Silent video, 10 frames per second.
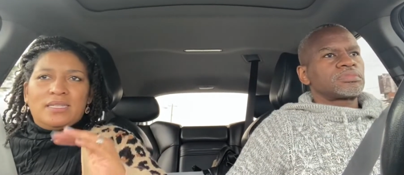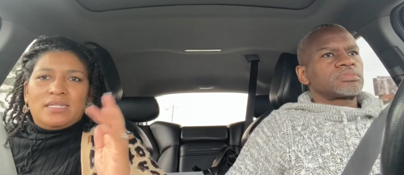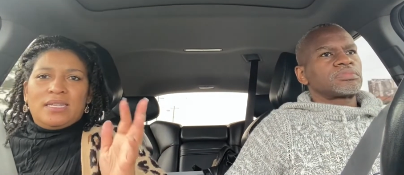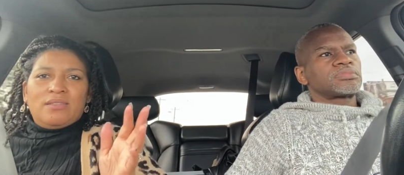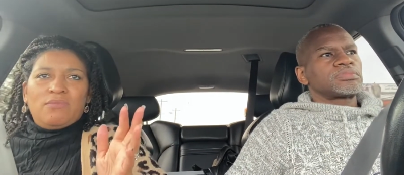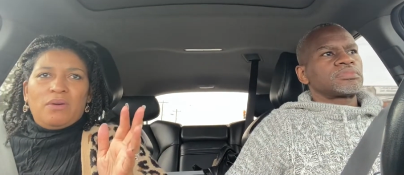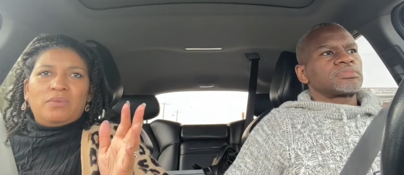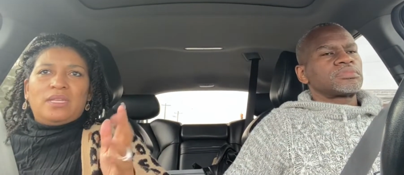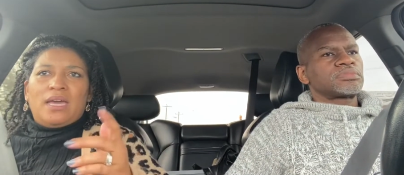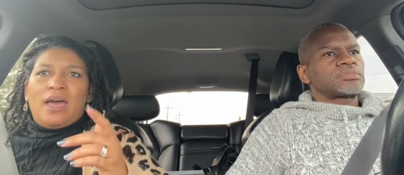Speaker 1: nothing wrong
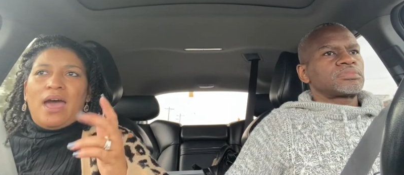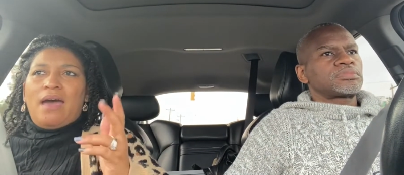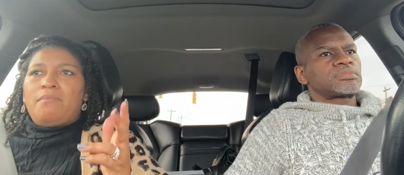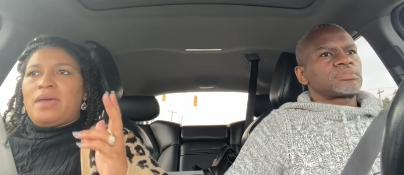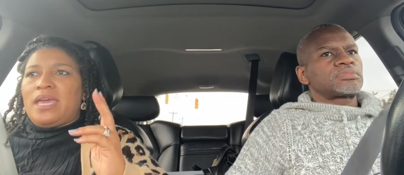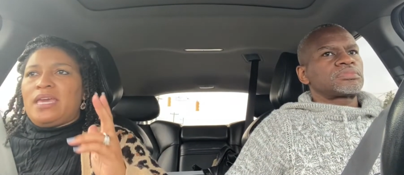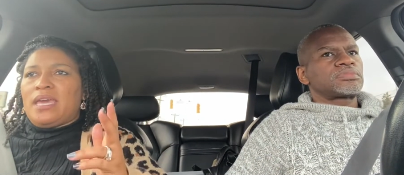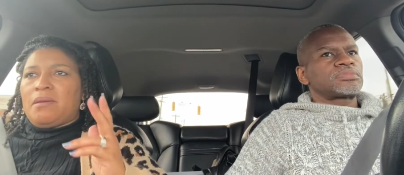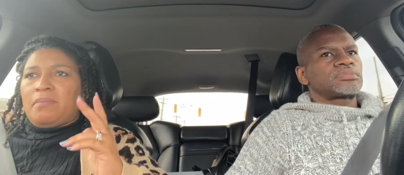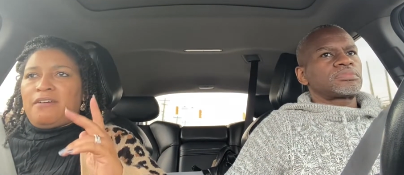with that. I may
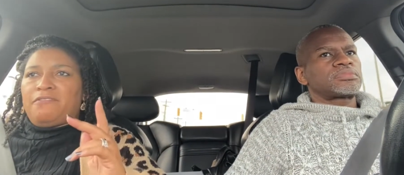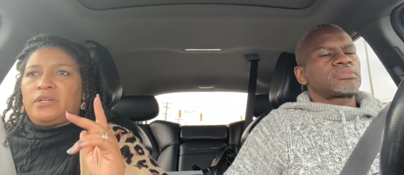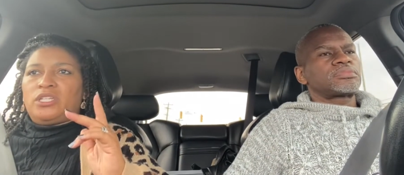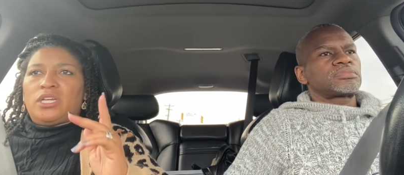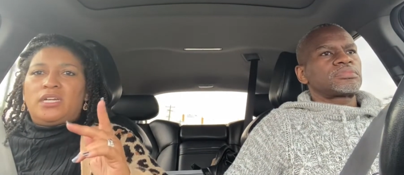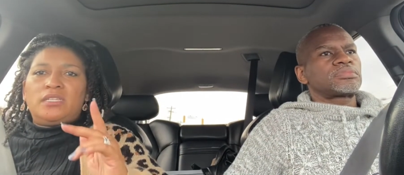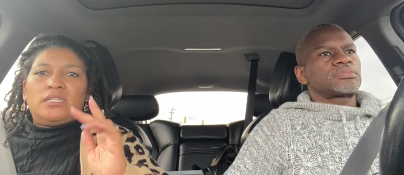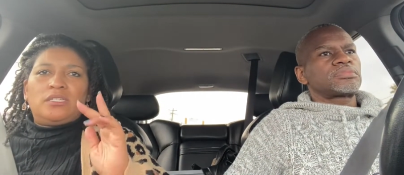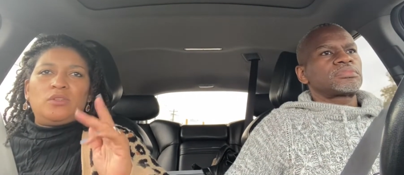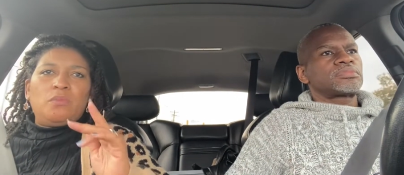get my French onion
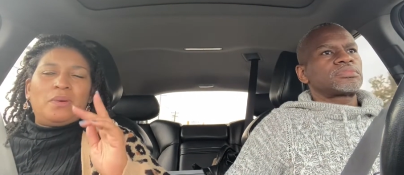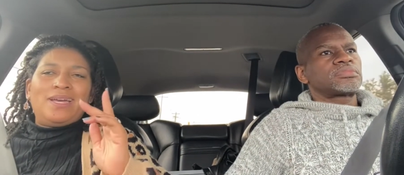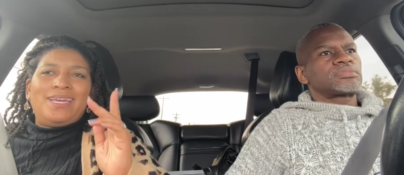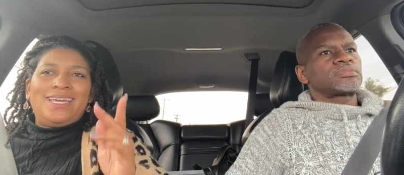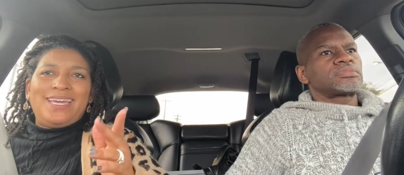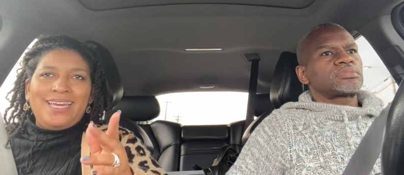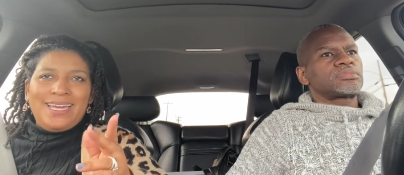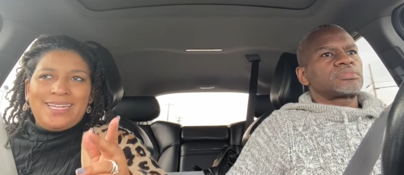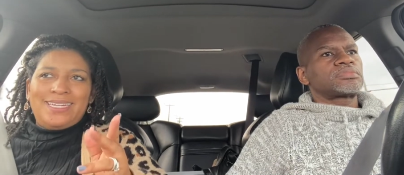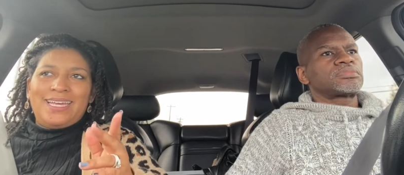soup
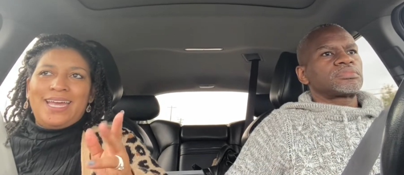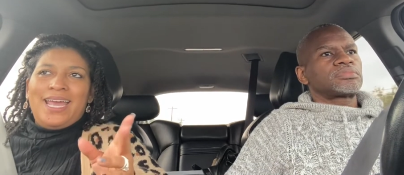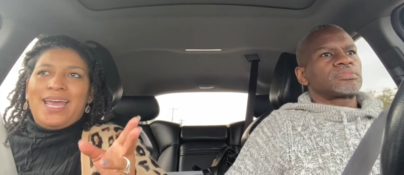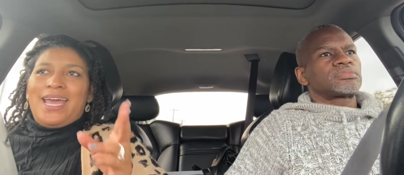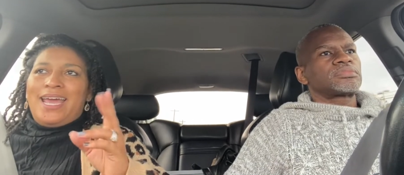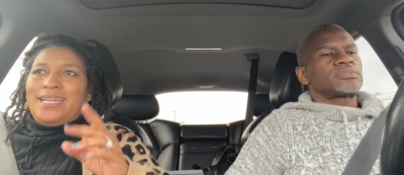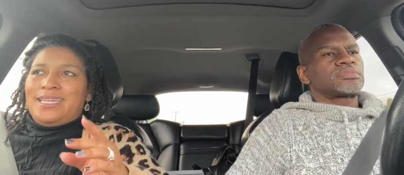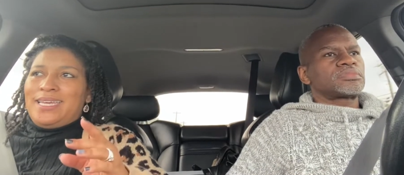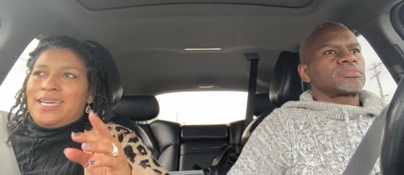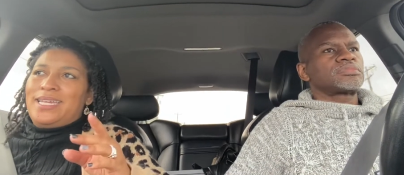again and
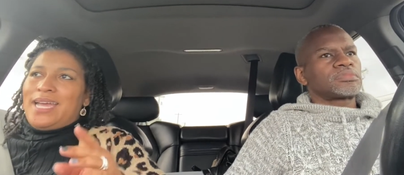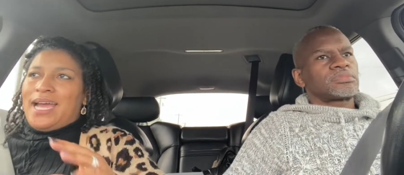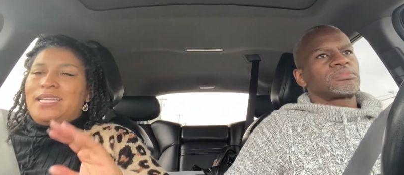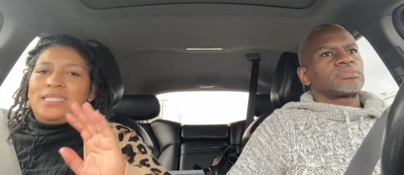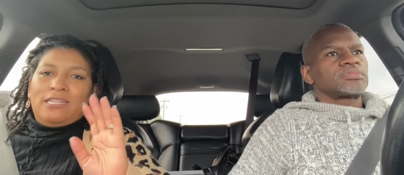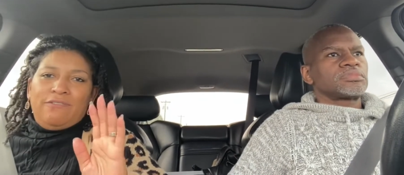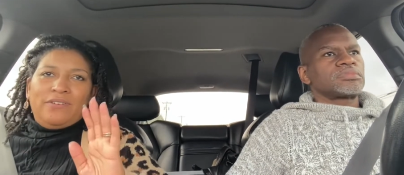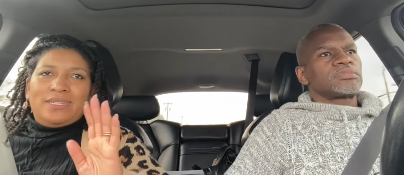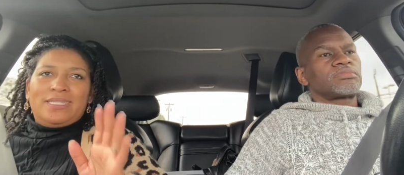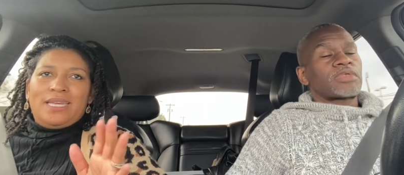get a
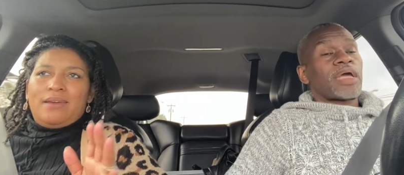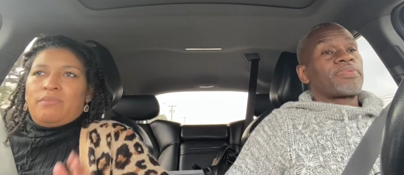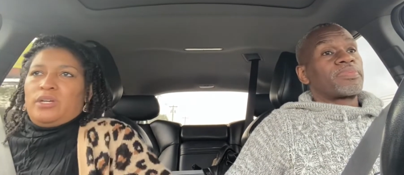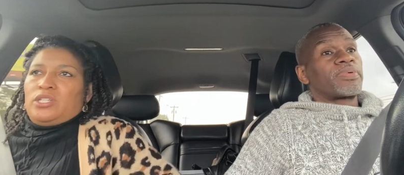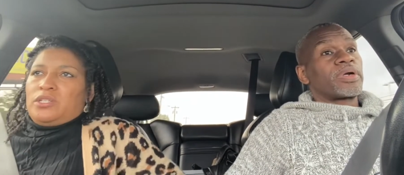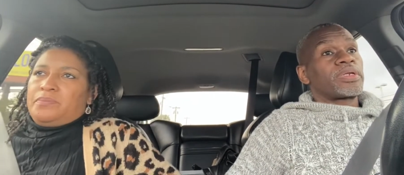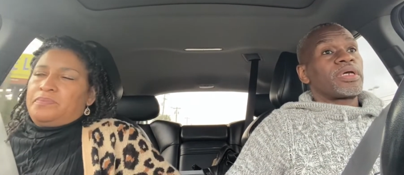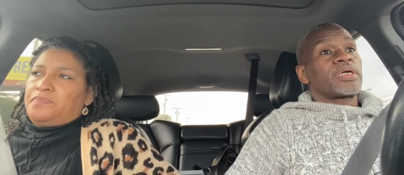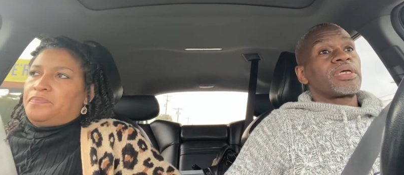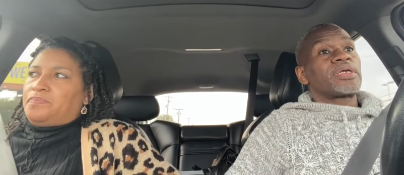different
Speaker 2: sandwich. Type of
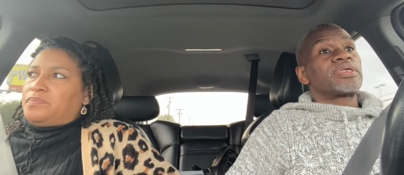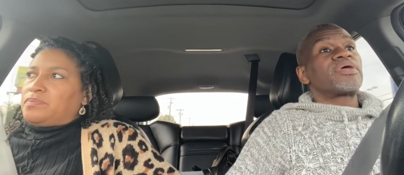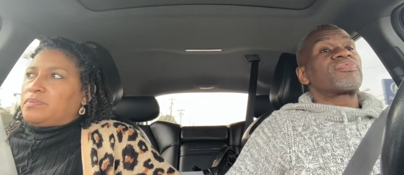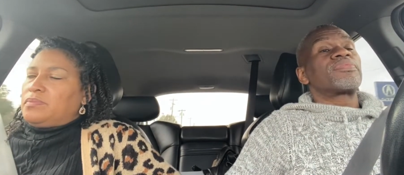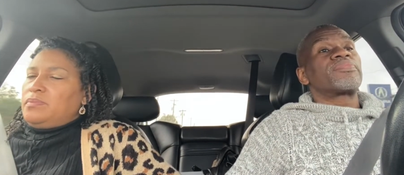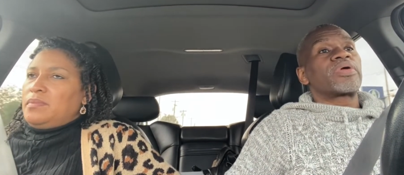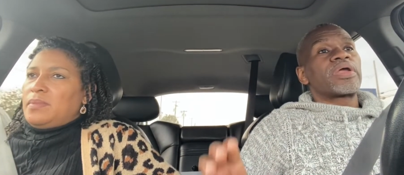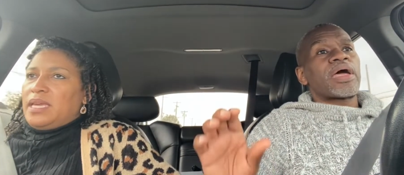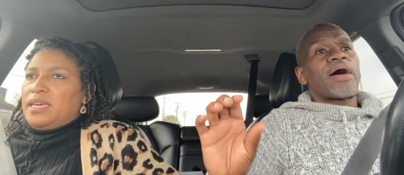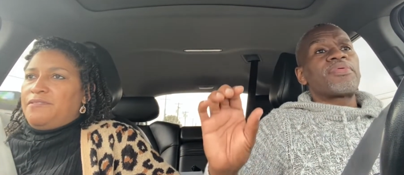yeah, get a different bread.
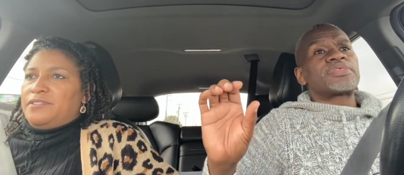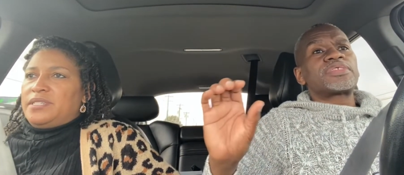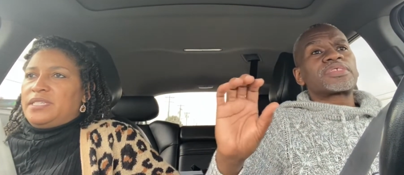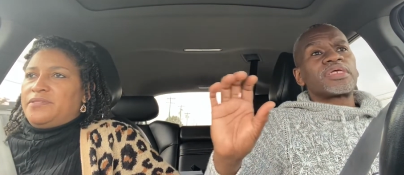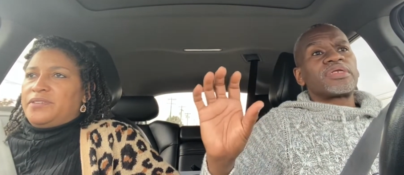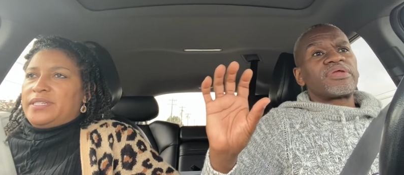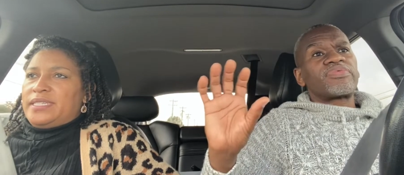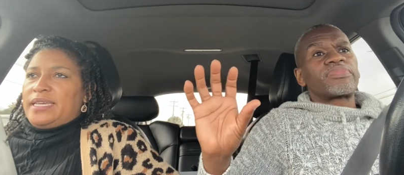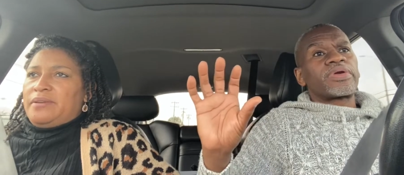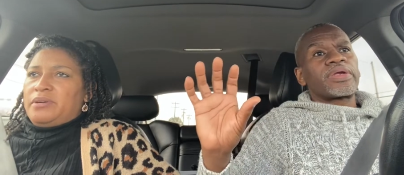Different, I would
Speaker 1: just get a different
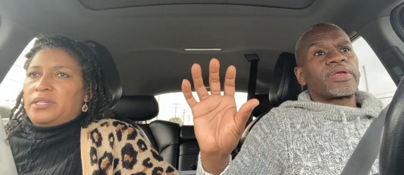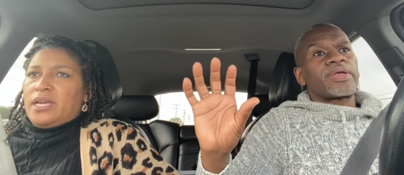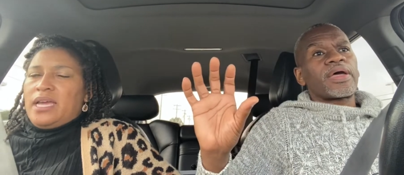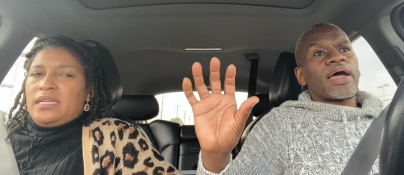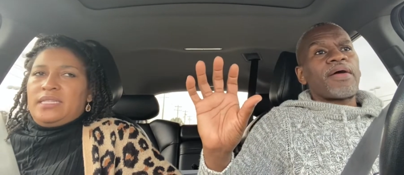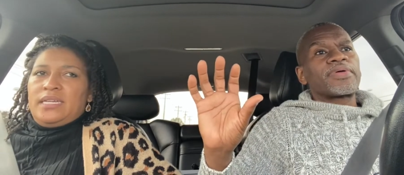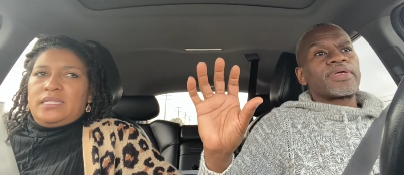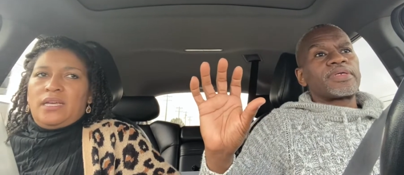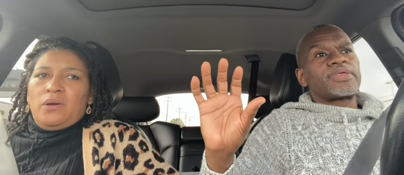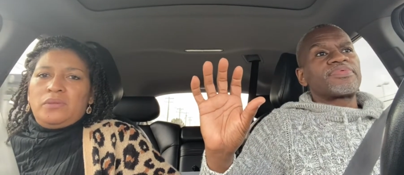sandwich. bread. I would they get
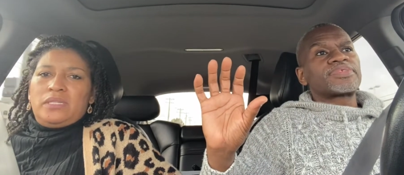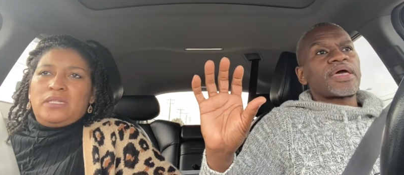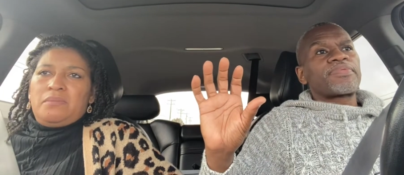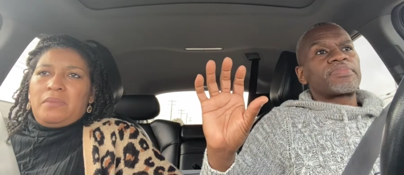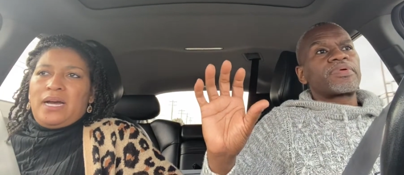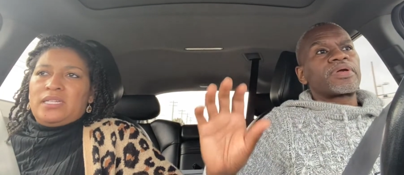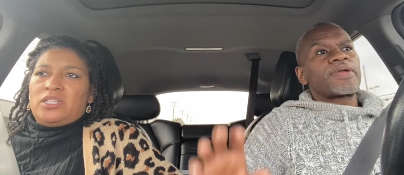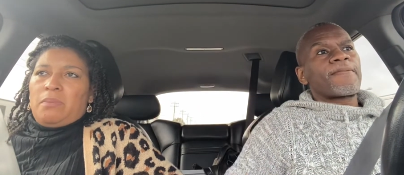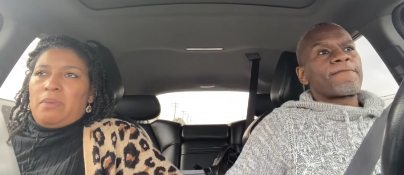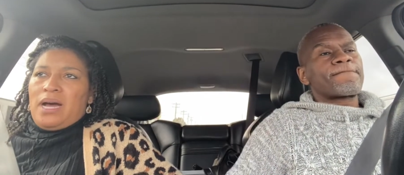a different type of bread. They
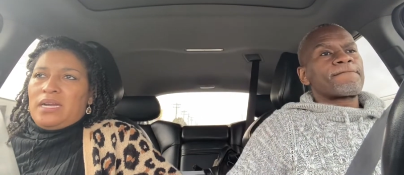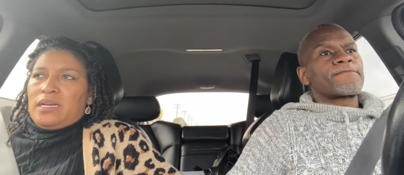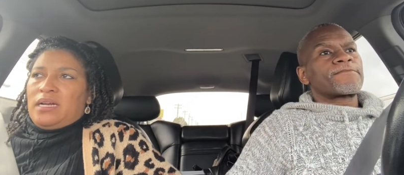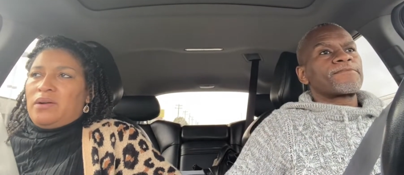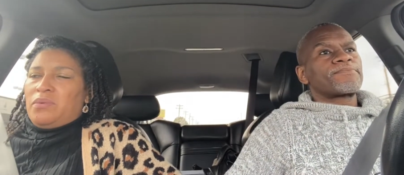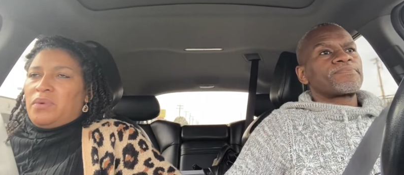toasted my ciabatta. We